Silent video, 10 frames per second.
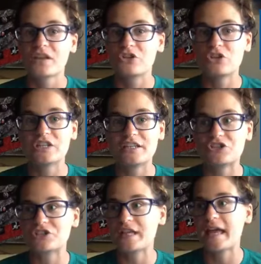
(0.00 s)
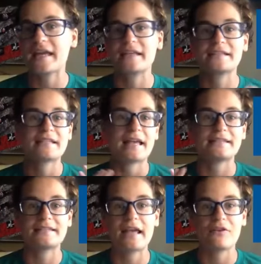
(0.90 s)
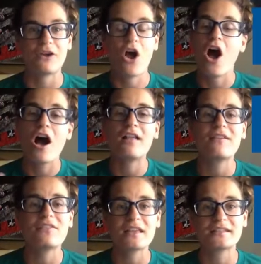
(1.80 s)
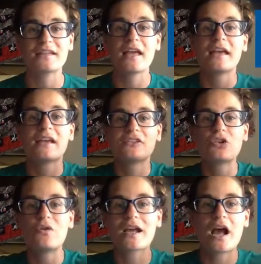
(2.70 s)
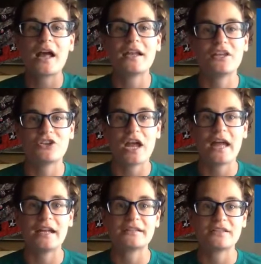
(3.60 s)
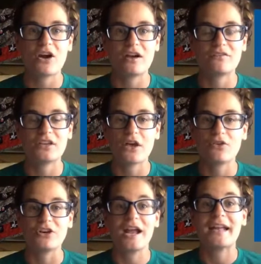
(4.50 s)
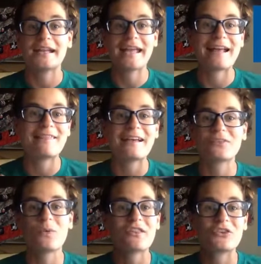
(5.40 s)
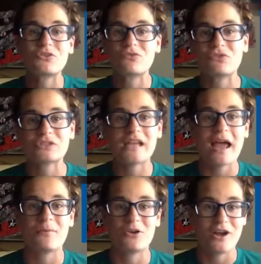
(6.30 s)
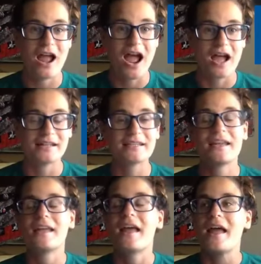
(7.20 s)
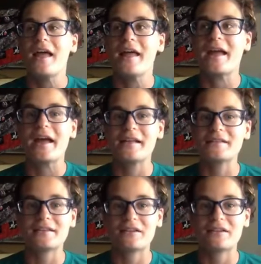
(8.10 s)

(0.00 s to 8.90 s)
you cleaned your tanks, etc. All of this is going on in your head as an RV owner. And again, that's whether you full-time or not. And